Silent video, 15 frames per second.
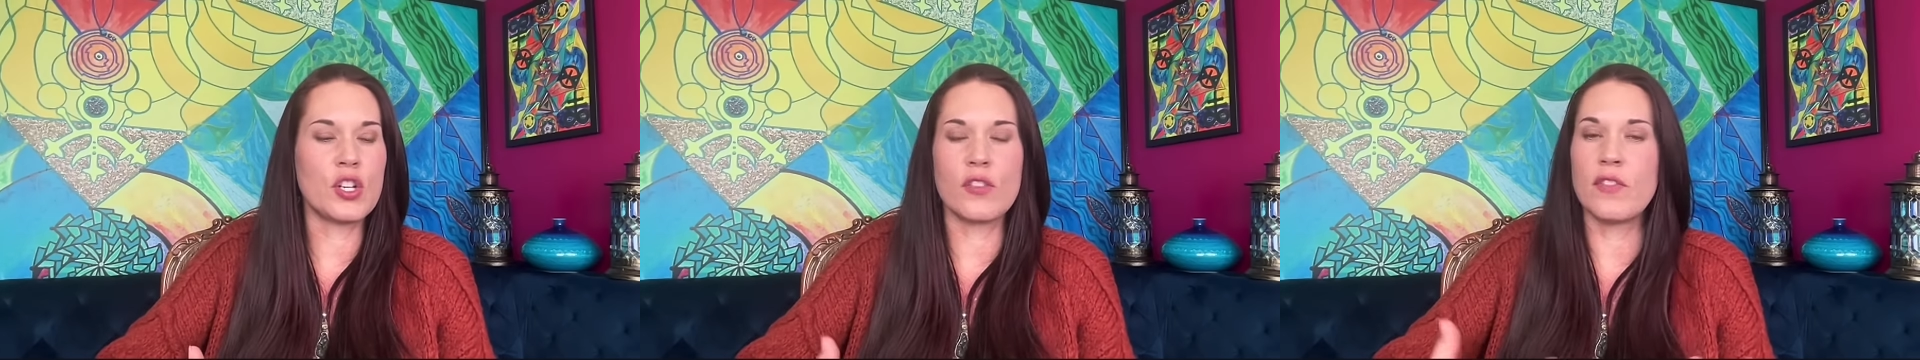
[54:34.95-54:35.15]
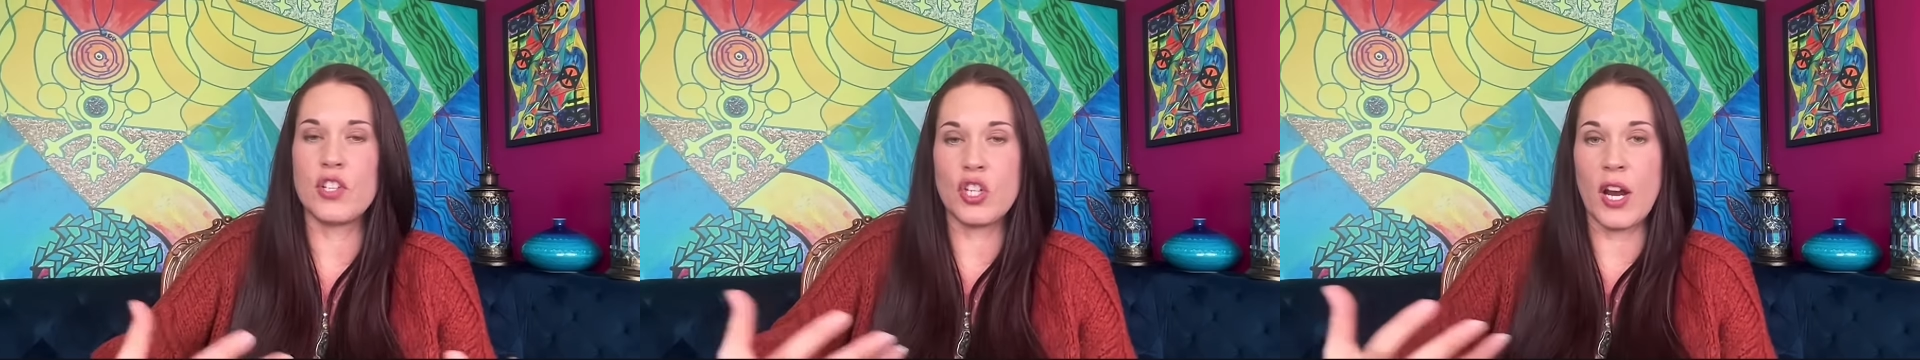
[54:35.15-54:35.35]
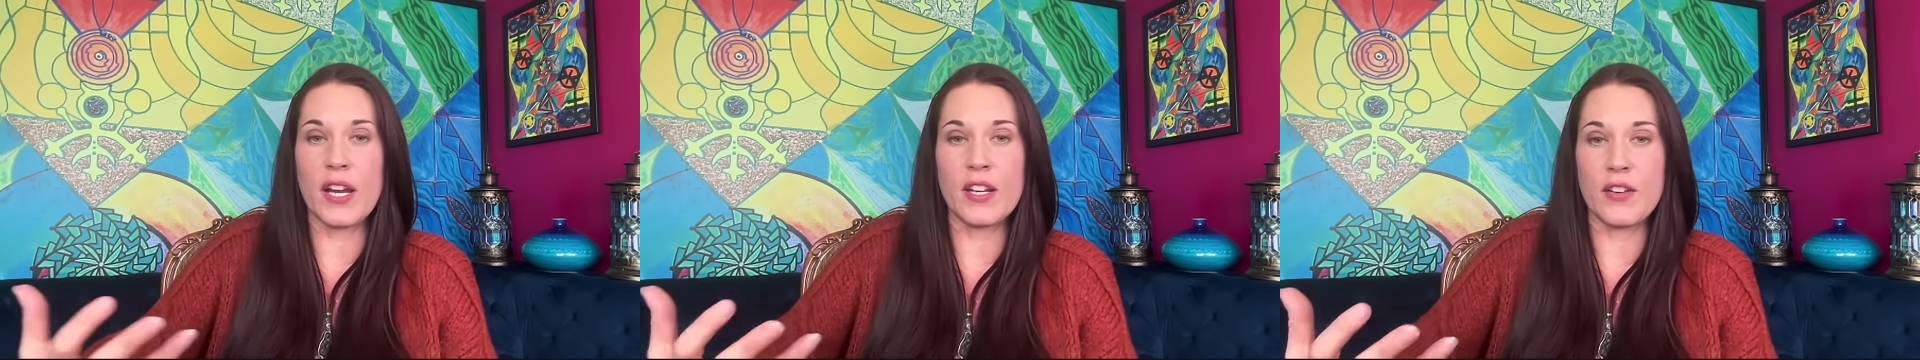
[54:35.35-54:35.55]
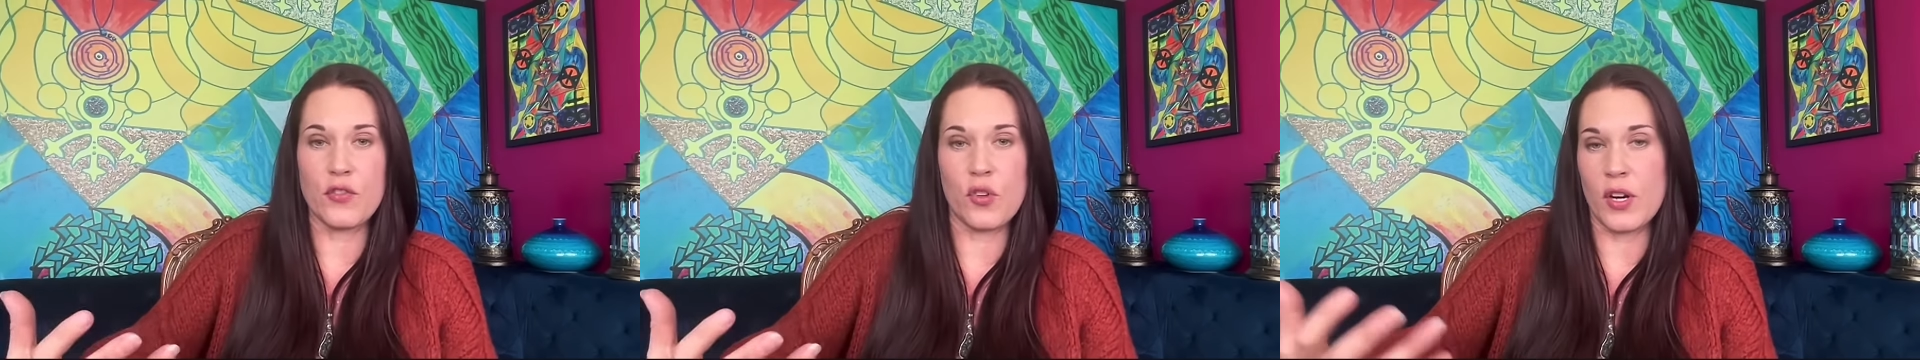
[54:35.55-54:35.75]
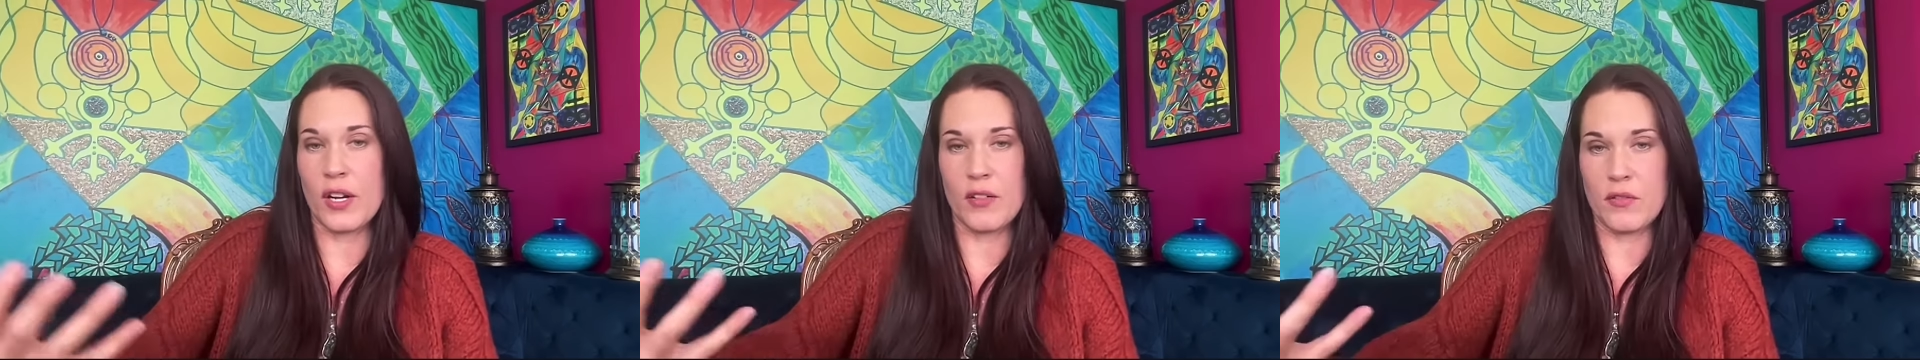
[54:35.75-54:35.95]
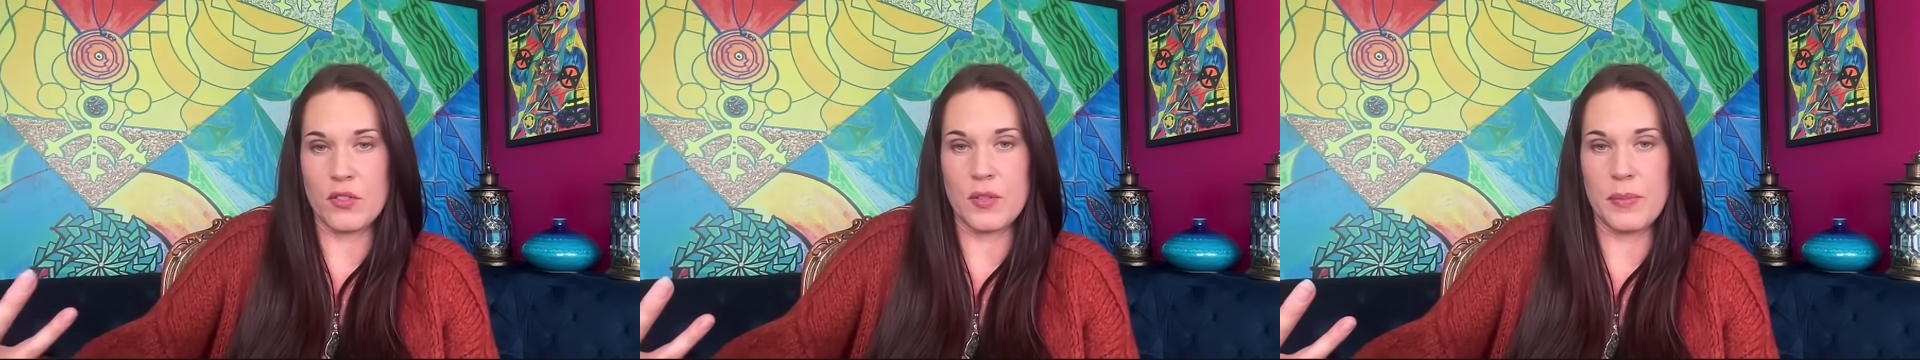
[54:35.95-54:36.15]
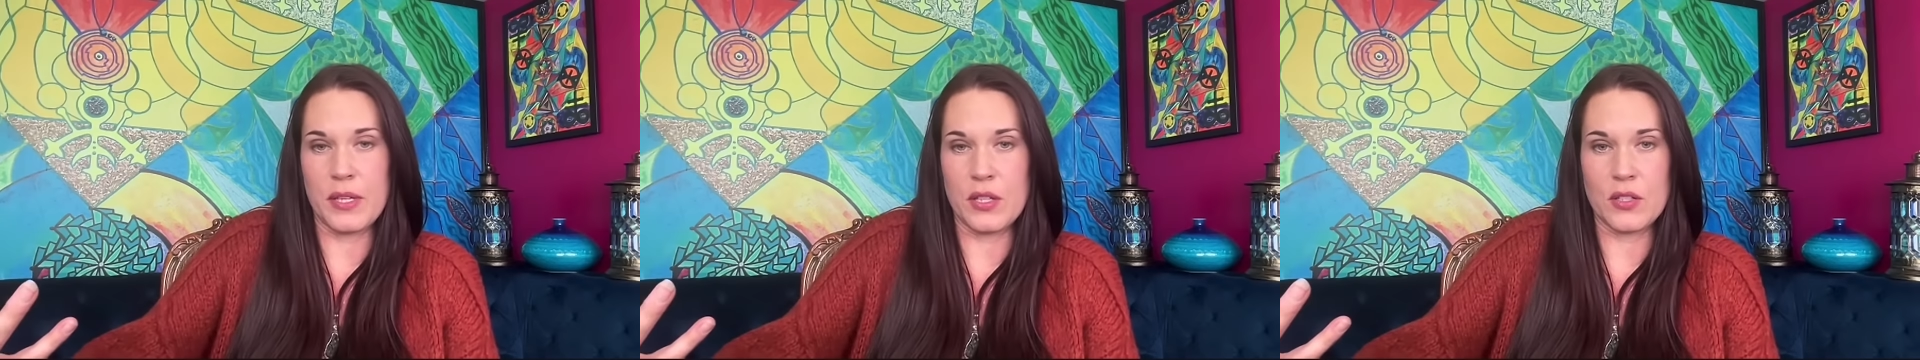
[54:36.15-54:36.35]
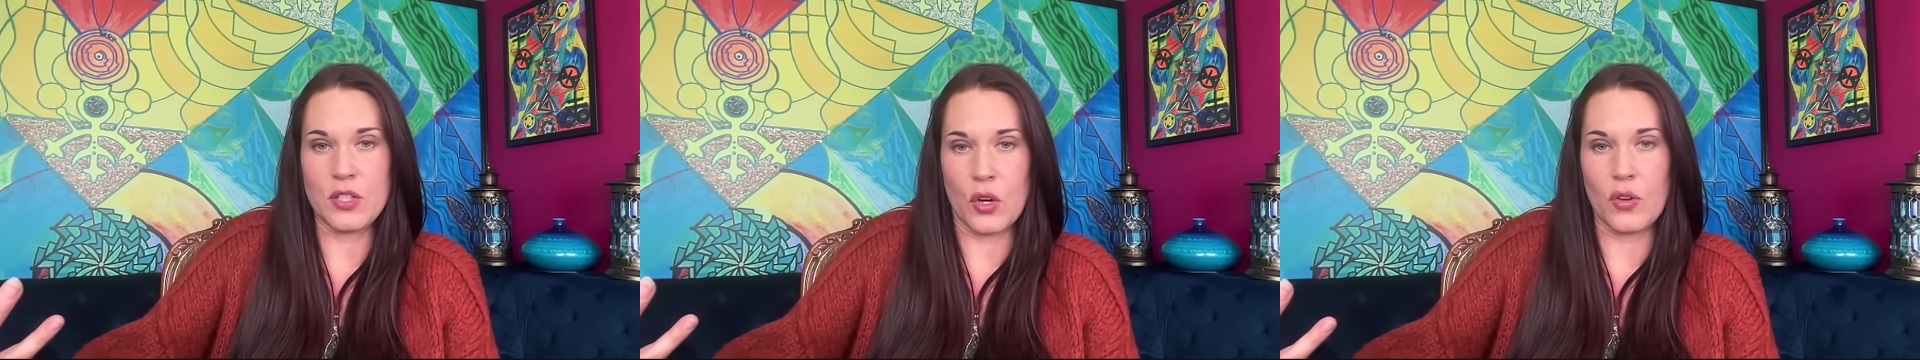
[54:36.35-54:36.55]
your vagina for it to
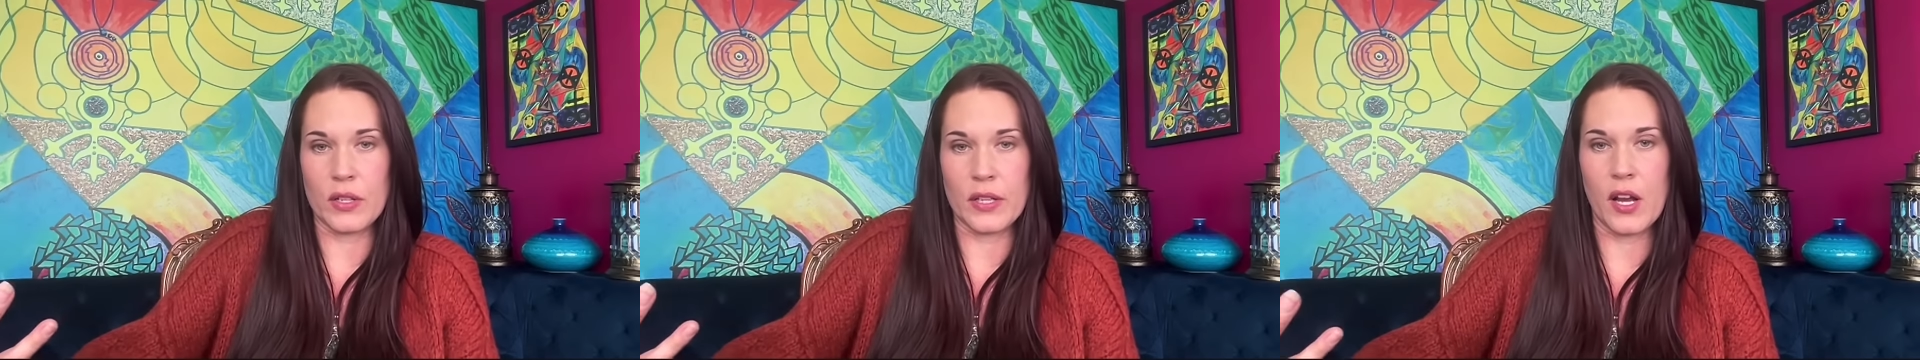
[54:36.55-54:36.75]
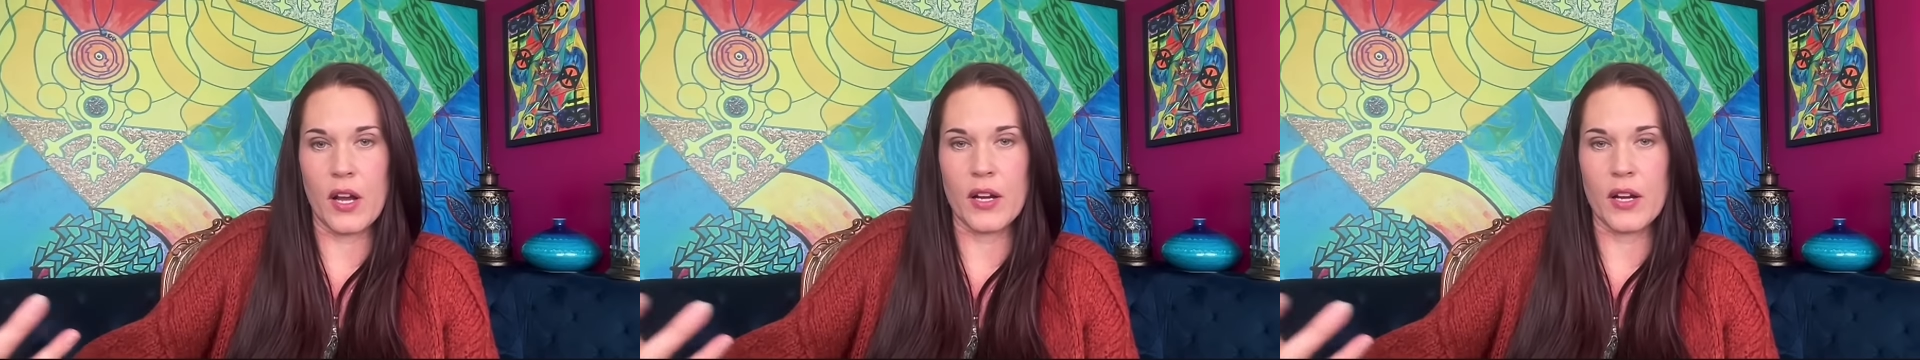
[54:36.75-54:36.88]
be totally yeah.